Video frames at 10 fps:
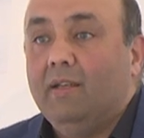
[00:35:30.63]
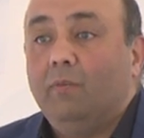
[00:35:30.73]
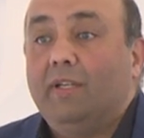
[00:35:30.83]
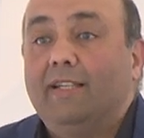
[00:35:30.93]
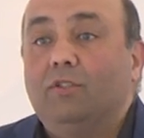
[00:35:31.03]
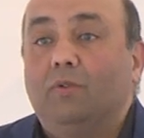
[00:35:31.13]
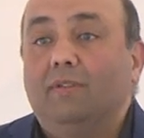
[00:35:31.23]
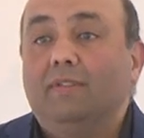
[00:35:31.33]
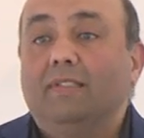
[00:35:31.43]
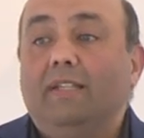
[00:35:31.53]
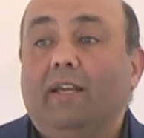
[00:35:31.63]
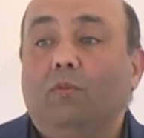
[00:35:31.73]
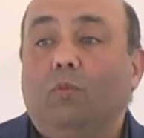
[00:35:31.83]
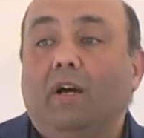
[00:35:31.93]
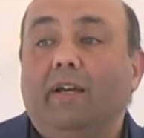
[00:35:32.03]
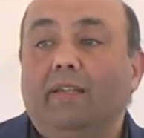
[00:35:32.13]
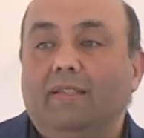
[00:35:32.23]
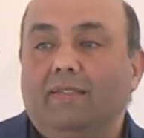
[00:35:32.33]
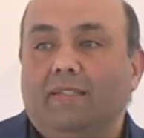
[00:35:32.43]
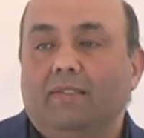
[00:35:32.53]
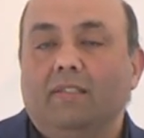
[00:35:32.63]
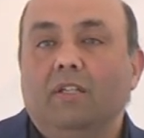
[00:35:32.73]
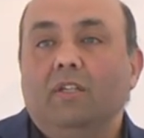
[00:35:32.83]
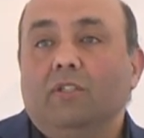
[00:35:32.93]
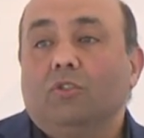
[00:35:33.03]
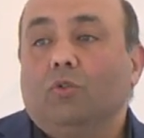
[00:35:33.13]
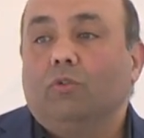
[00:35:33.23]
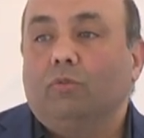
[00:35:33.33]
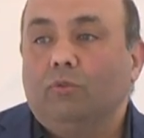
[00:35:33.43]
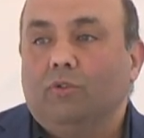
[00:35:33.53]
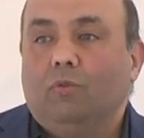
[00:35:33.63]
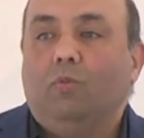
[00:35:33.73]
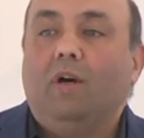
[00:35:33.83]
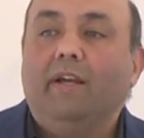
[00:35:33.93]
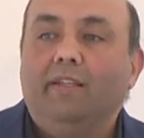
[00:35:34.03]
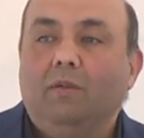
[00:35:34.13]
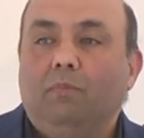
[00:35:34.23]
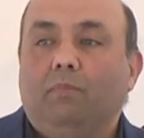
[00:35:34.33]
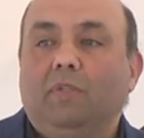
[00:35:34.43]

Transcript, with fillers: one has to understand why this is so crucial, why the,